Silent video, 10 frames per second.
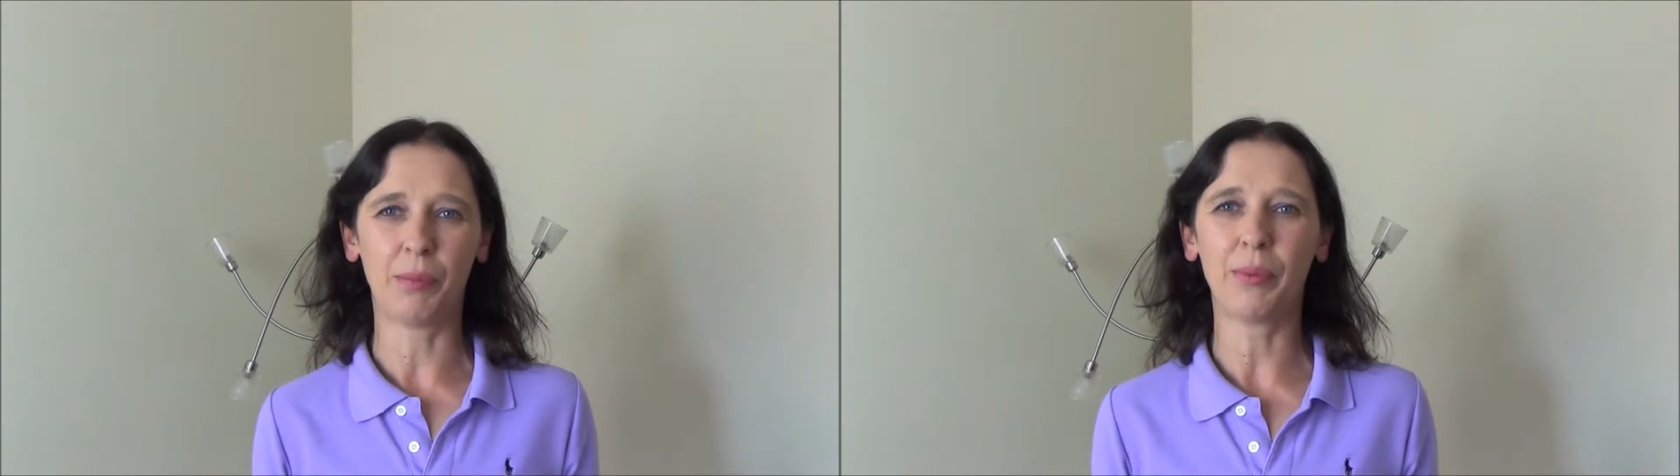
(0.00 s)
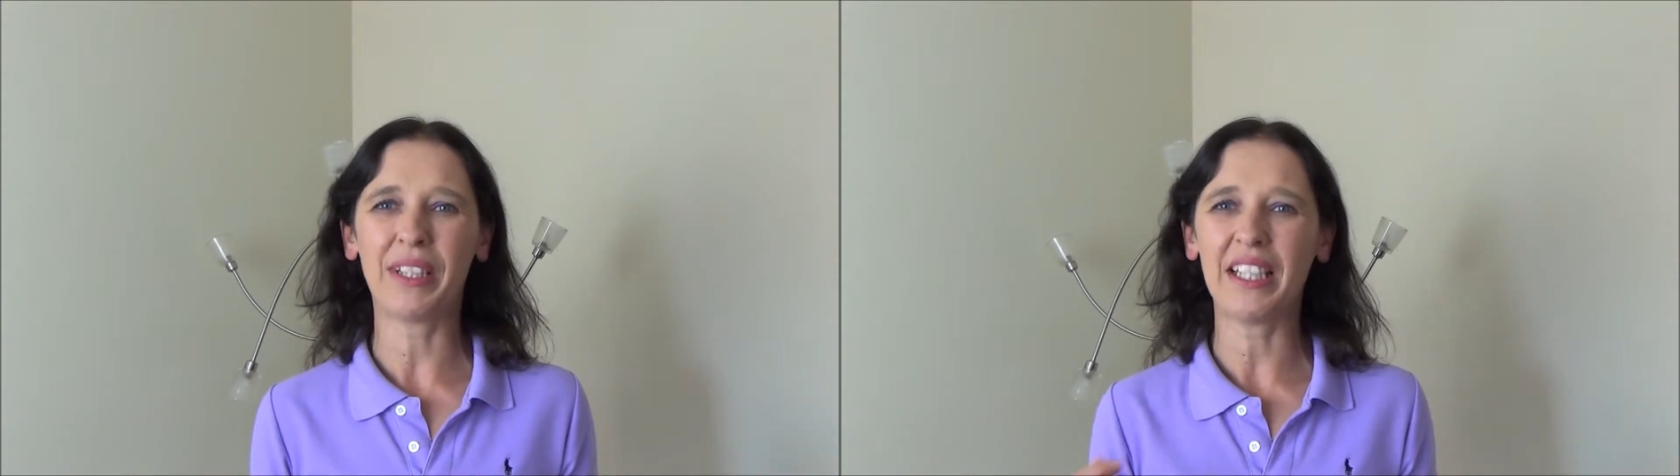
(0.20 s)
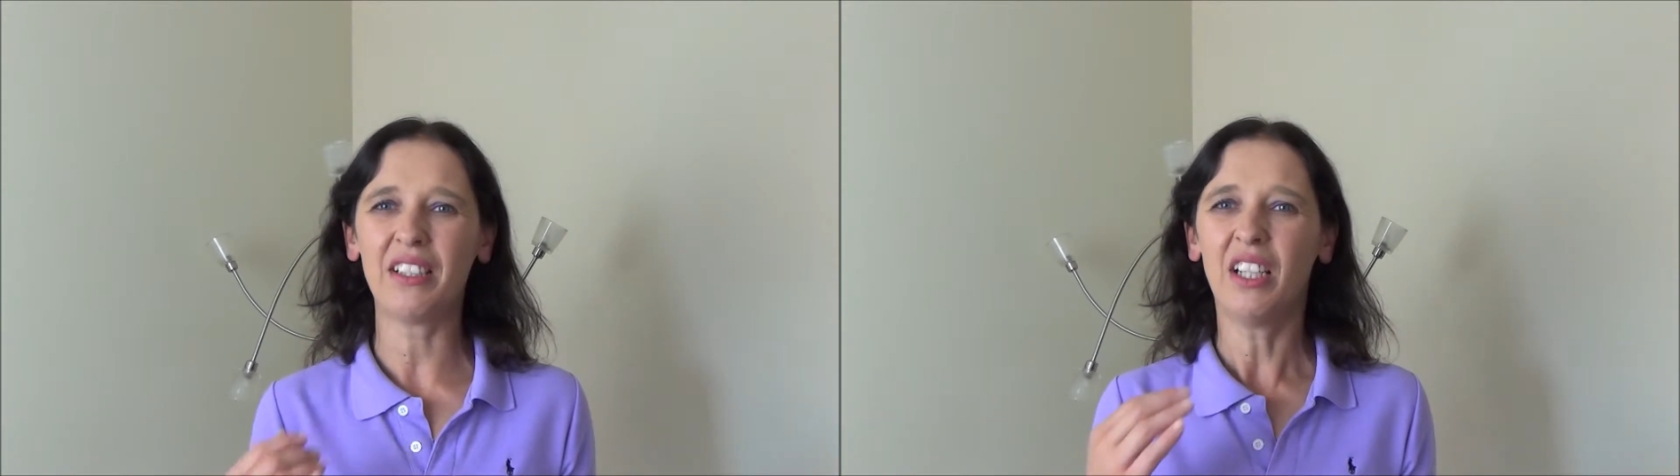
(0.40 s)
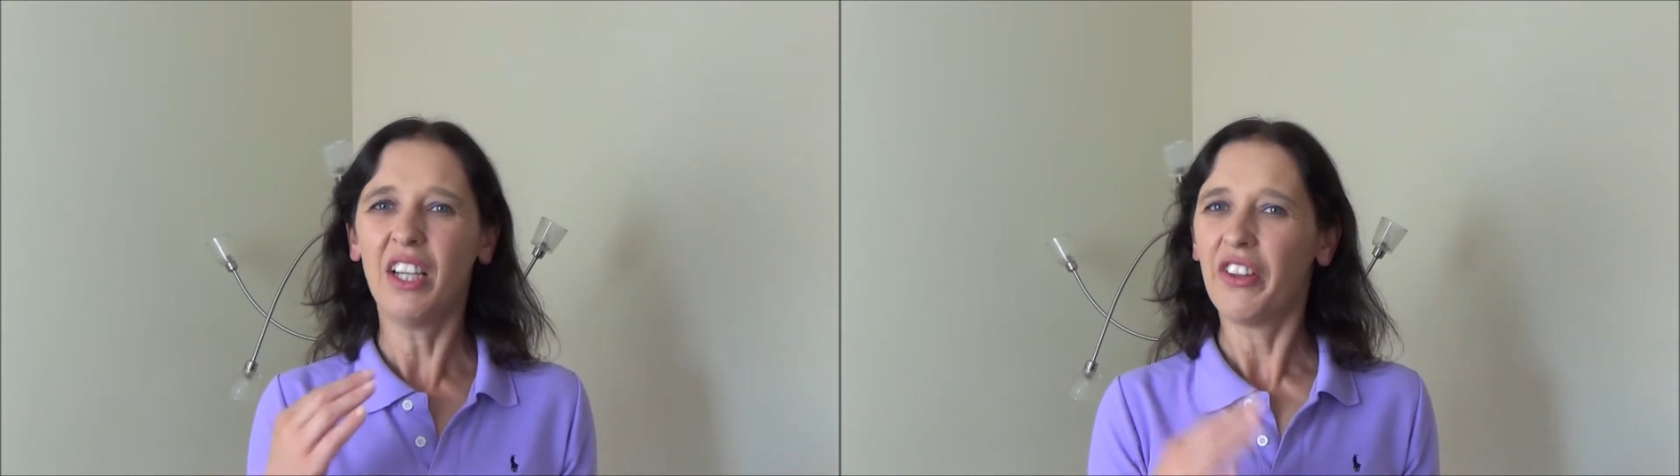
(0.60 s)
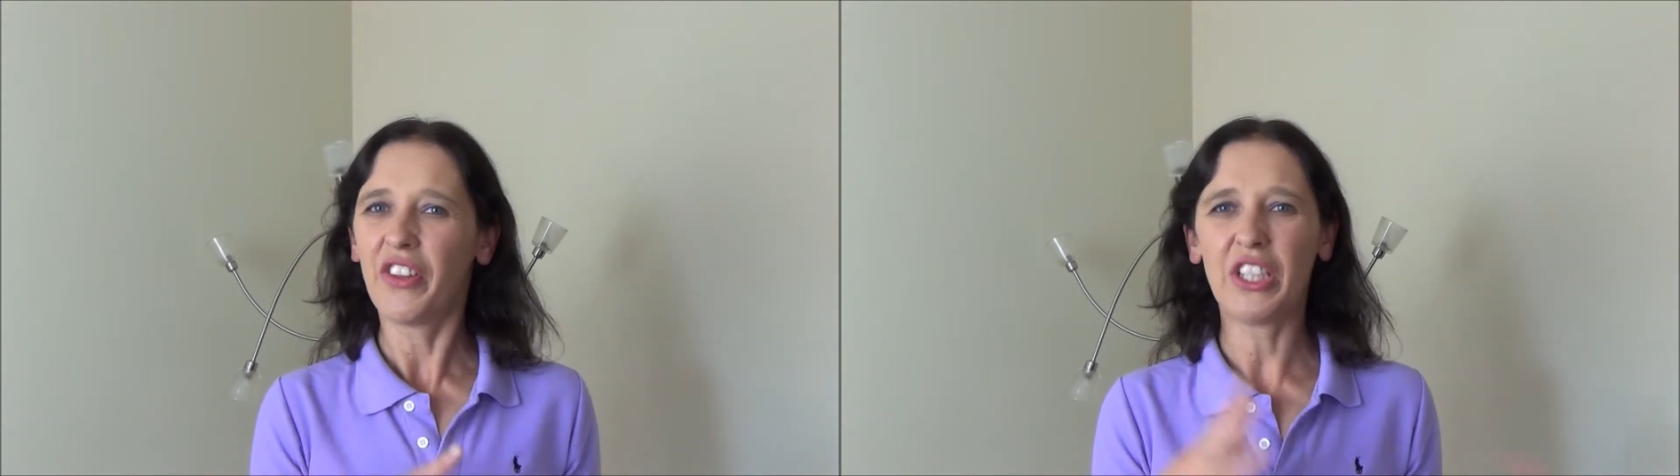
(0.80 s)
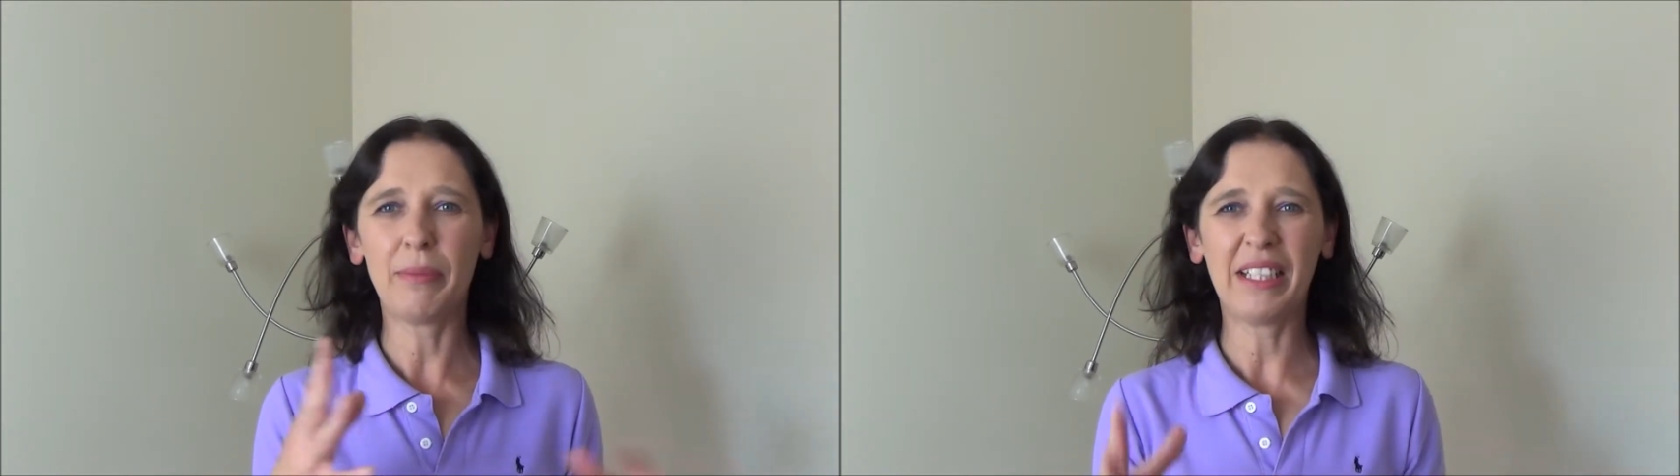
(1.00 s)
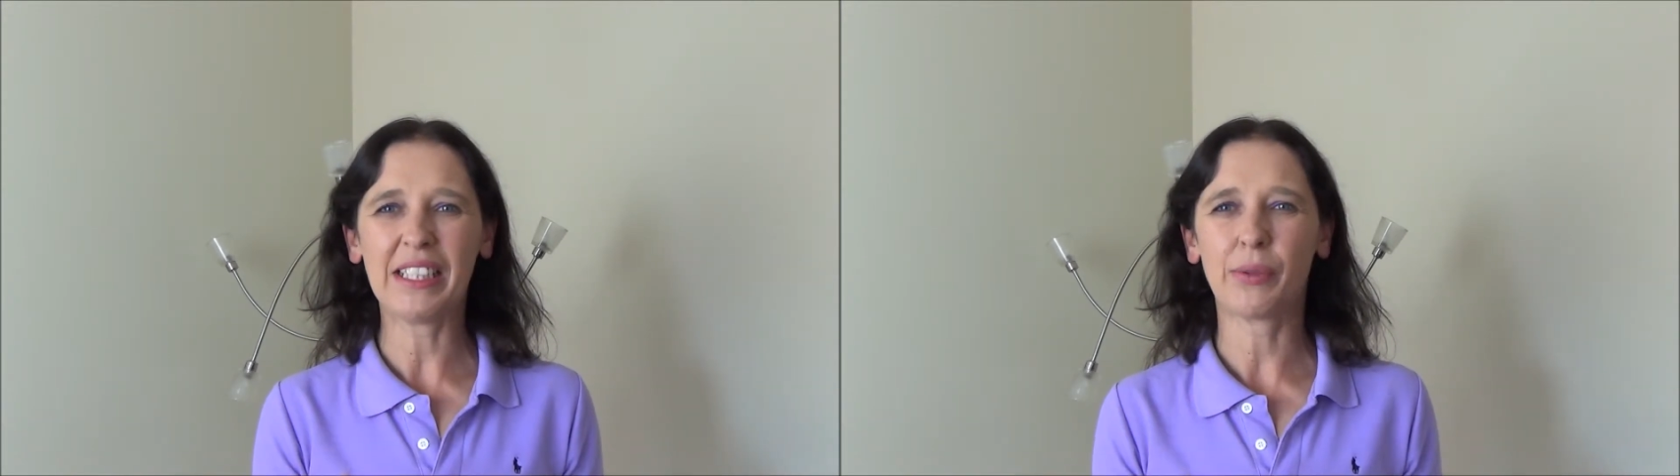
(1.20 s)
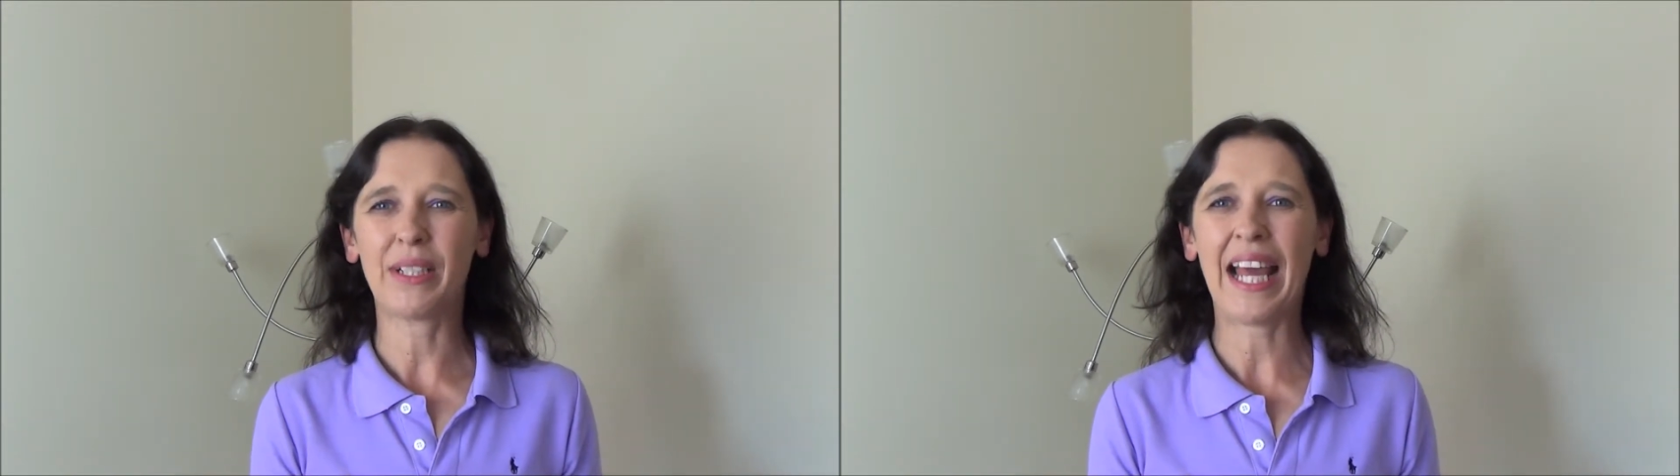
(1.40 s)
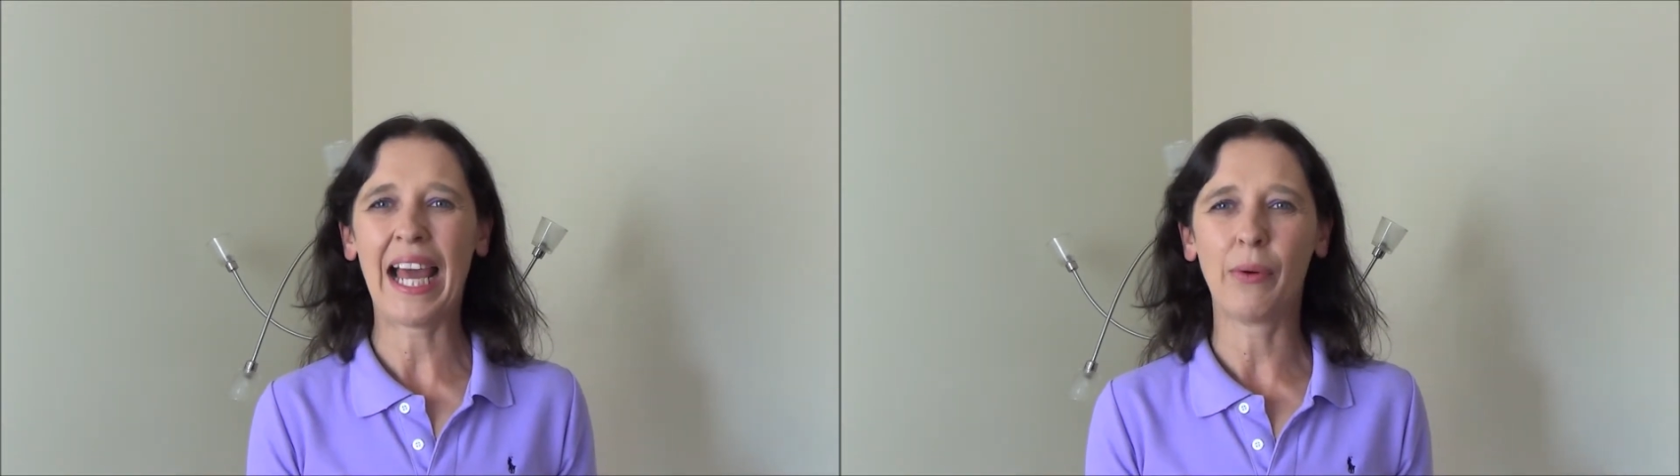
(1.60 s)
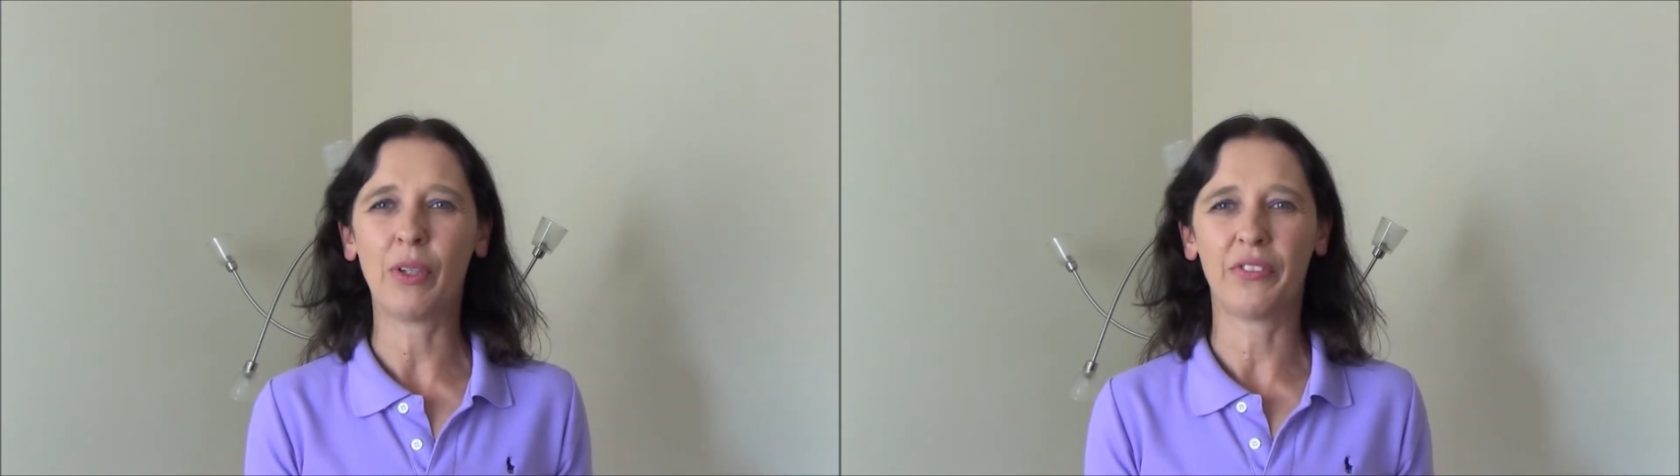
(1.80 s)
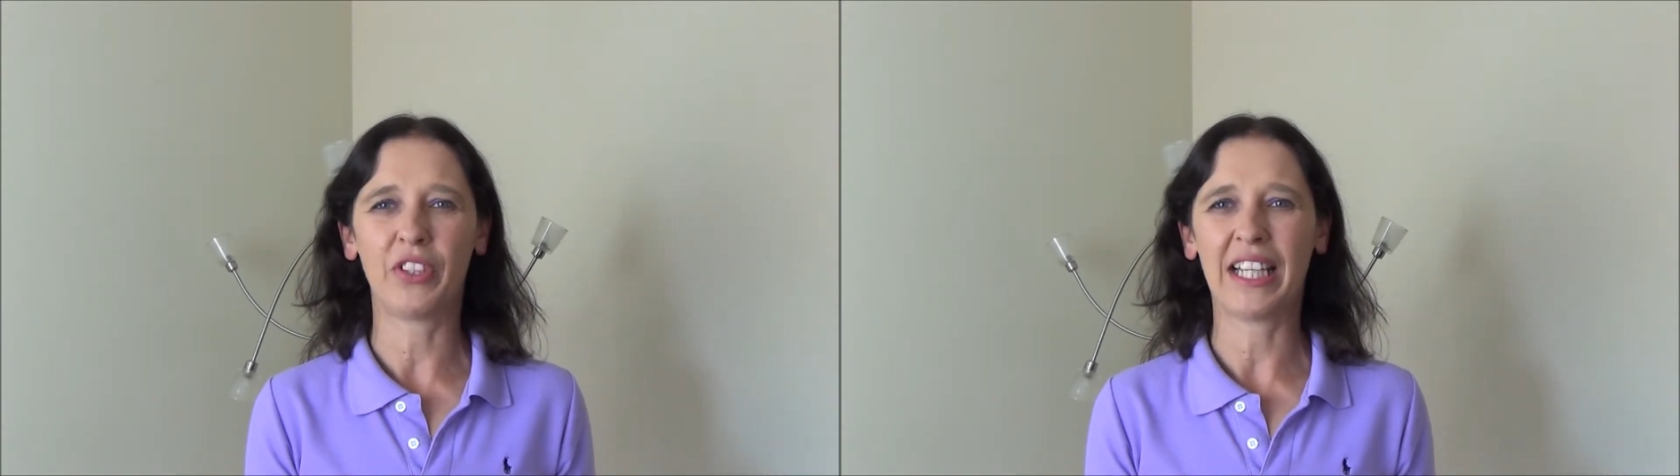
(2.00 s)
but within 30 minutes to an hour of you